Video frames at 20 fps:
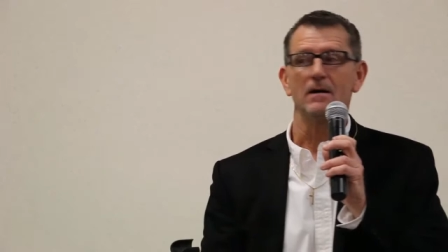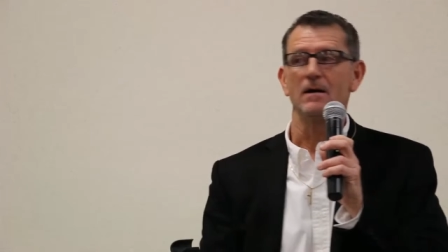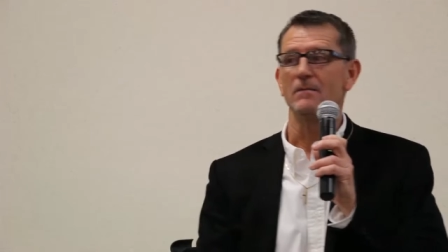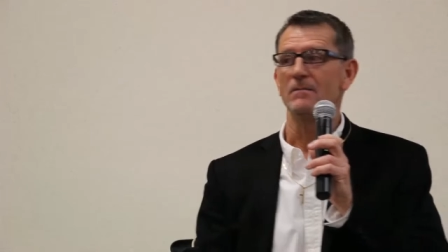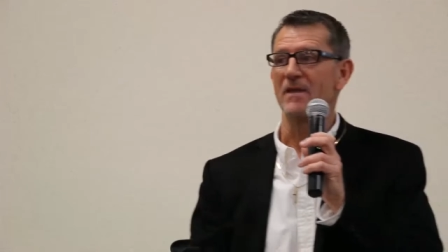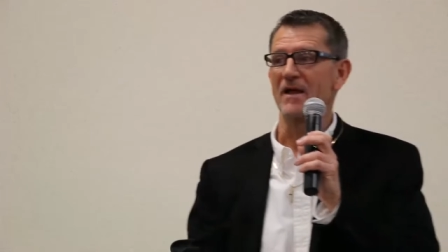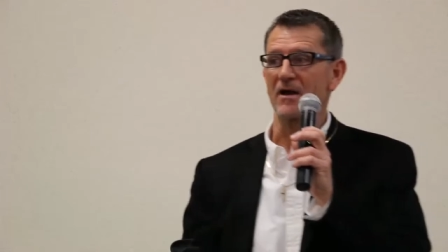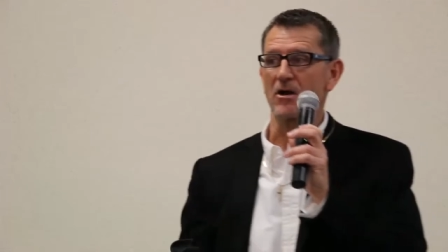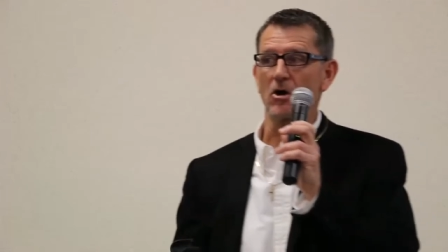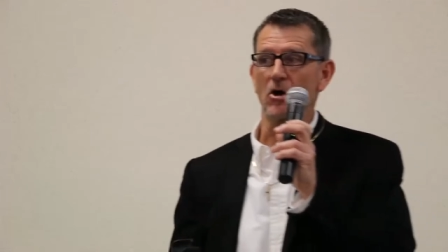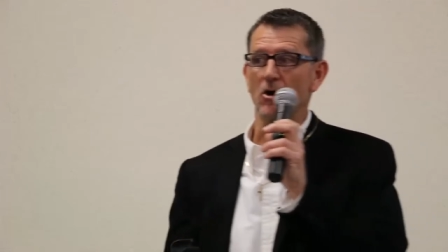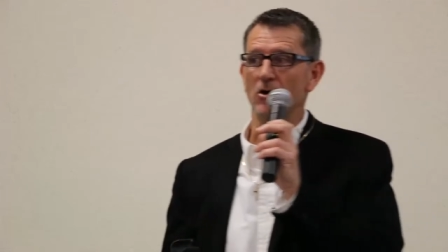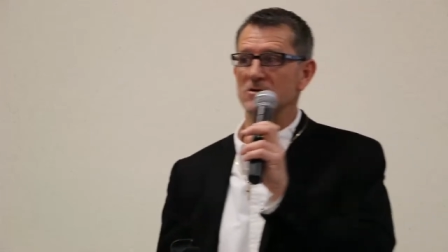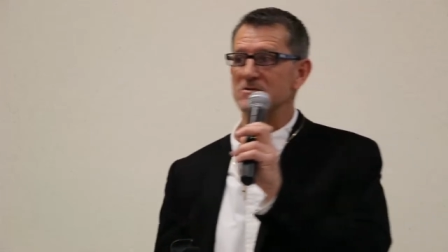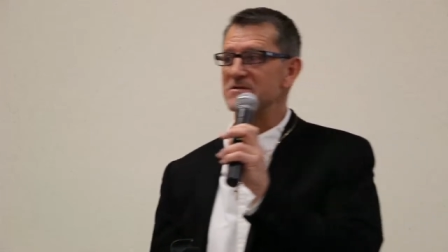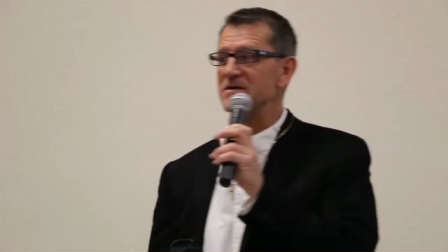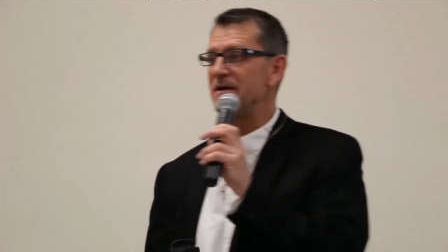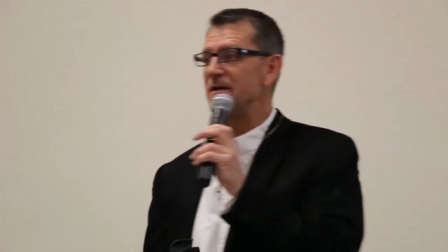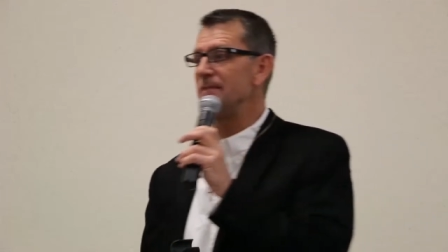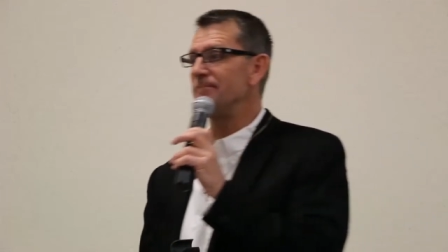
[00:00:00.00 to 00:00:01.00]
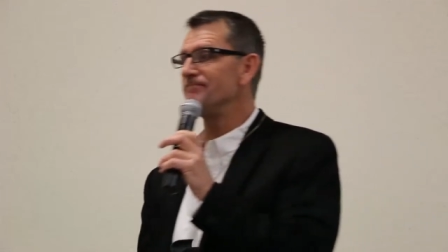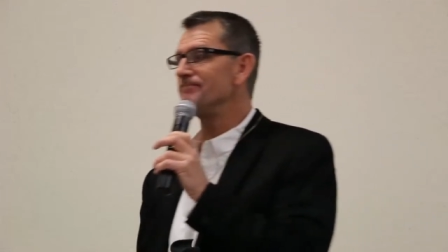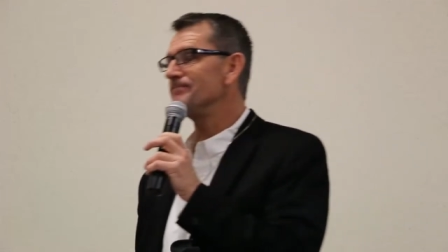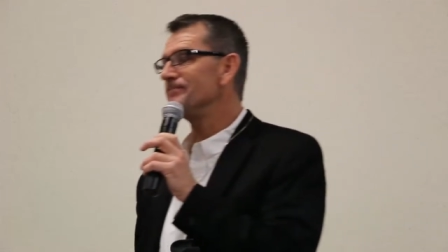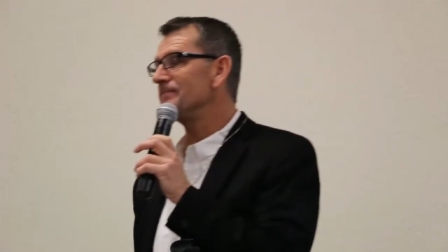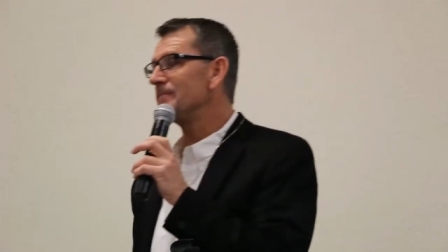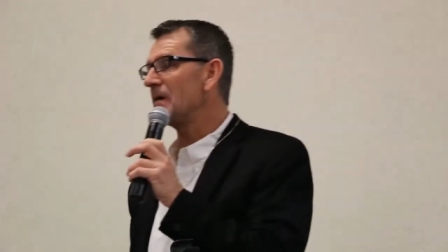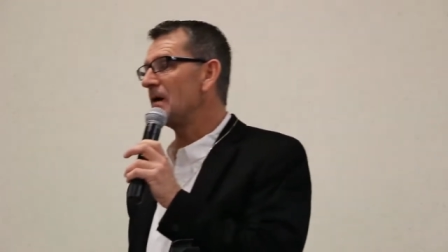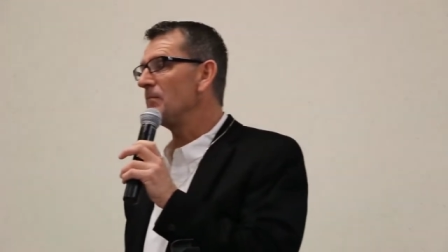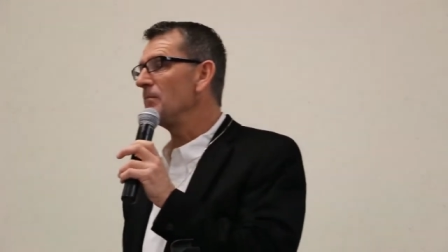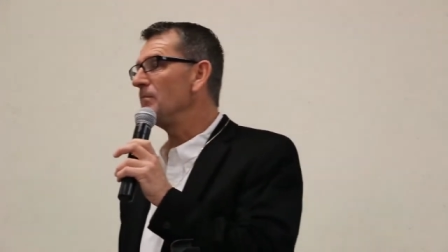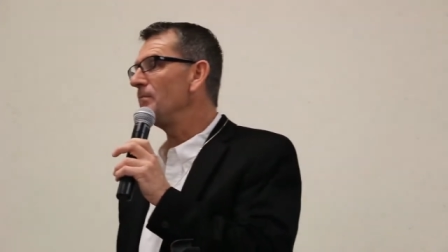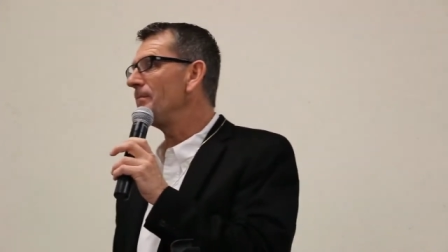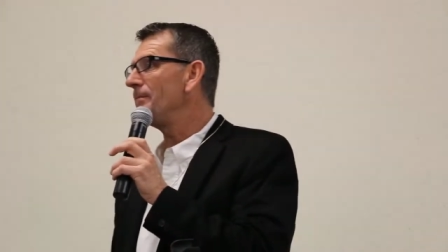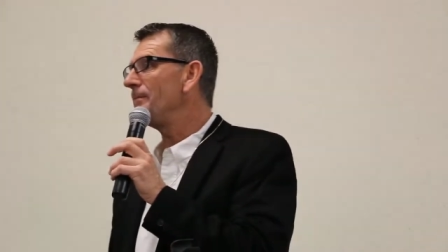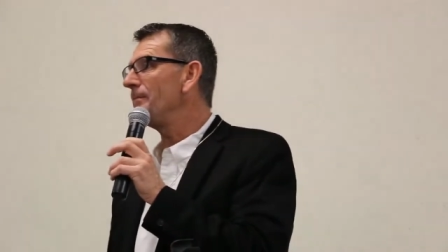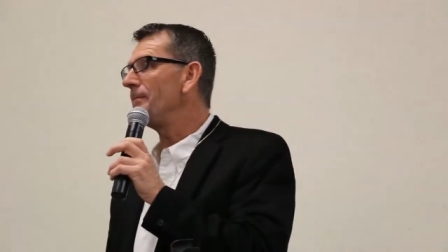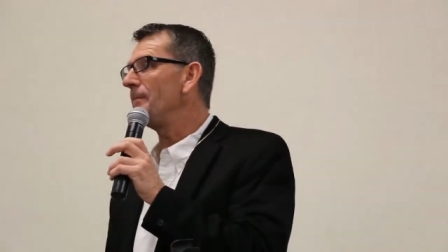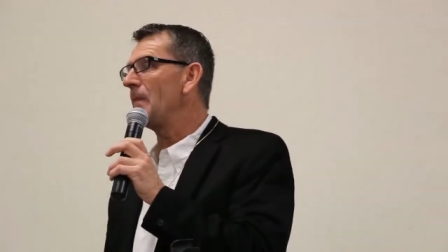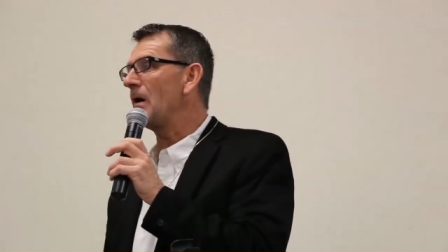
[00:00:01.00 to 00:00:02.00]
Um, like Carl said,
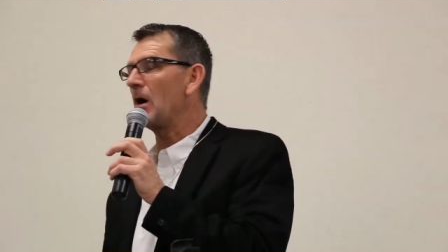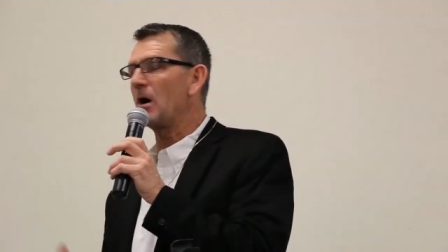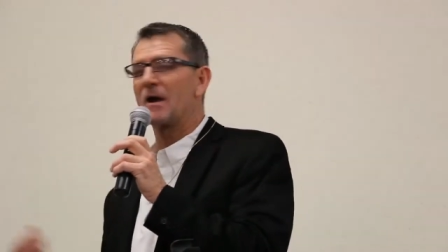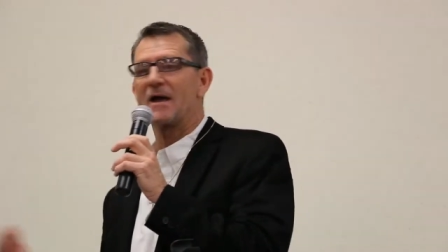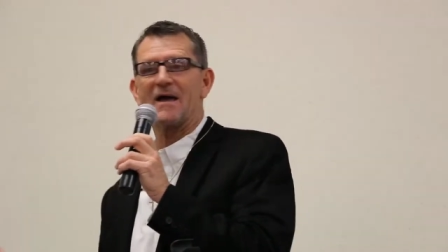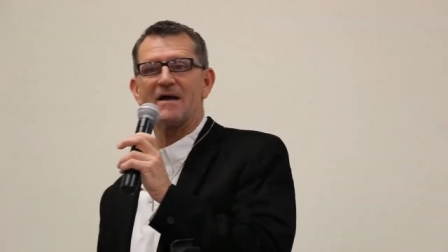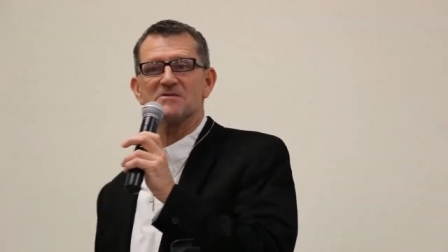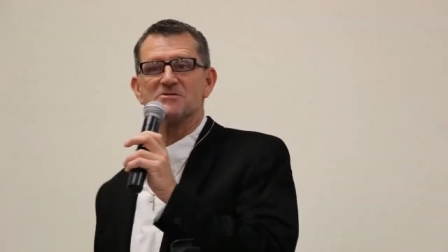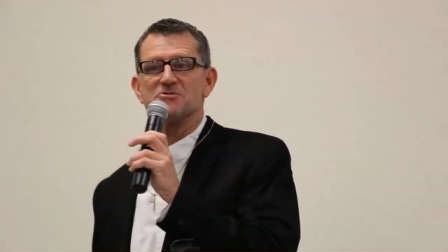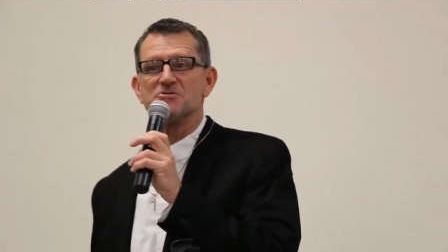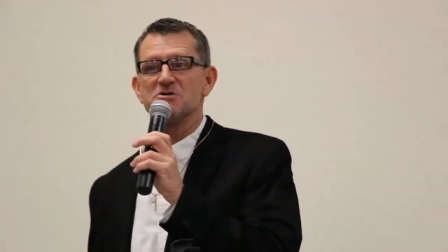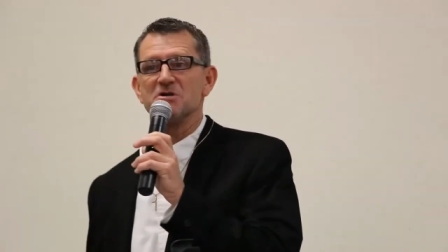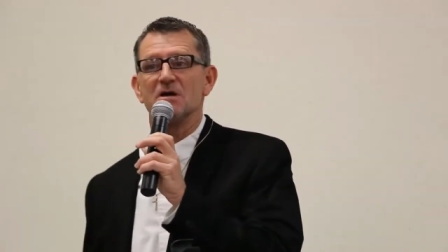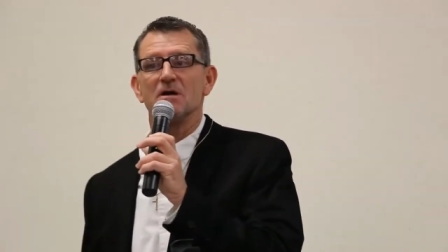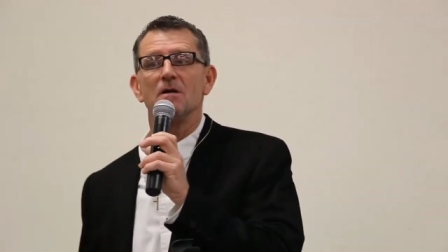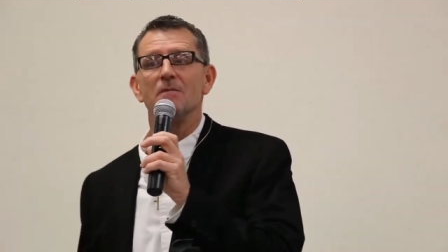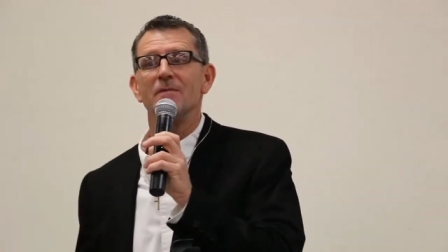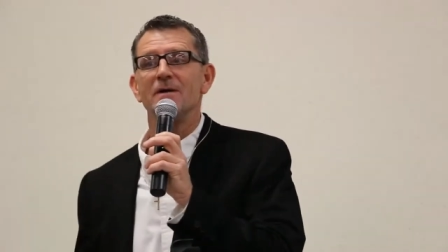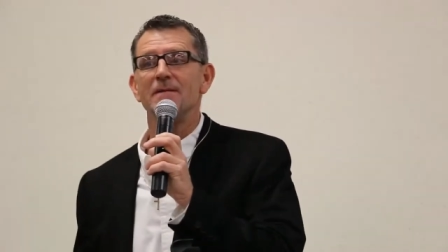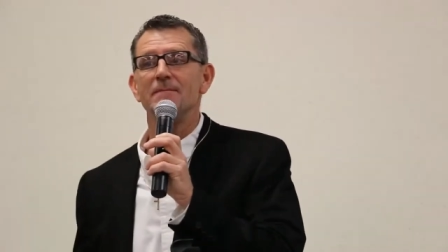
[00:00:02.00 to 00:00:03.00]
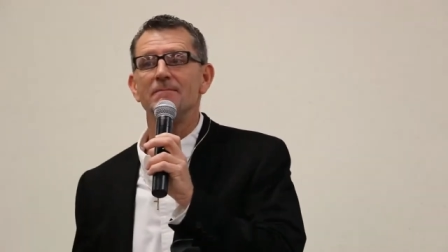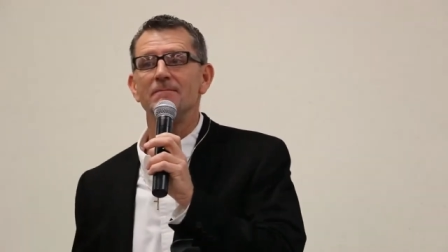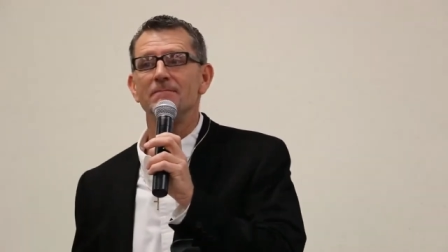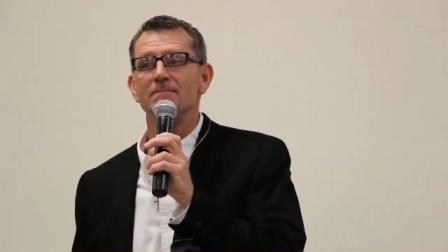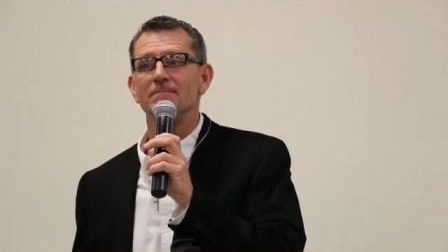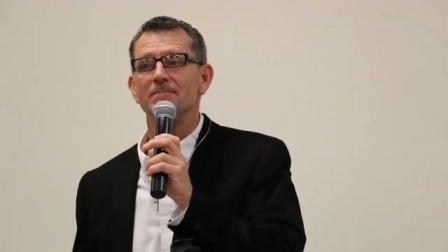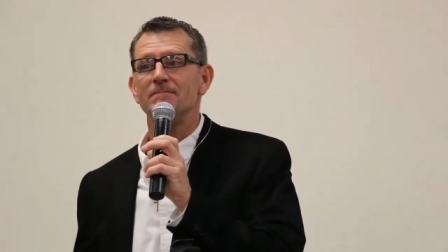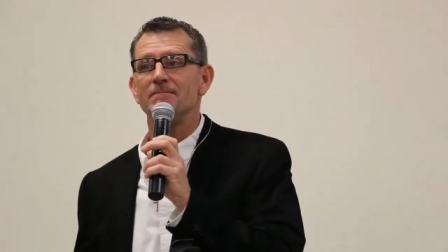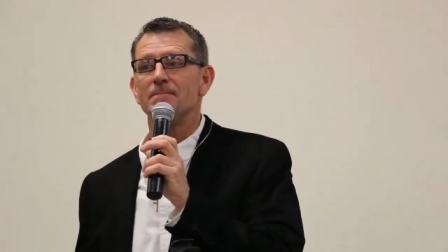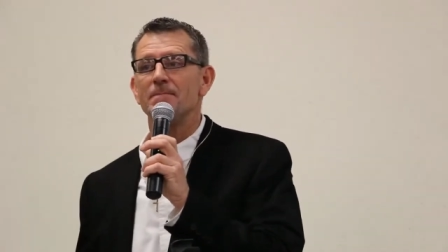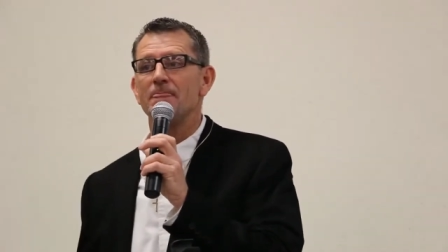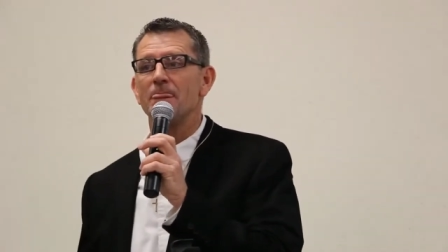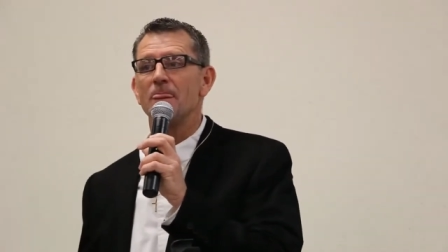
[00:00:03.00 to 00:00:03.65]
our guys are gentlemen.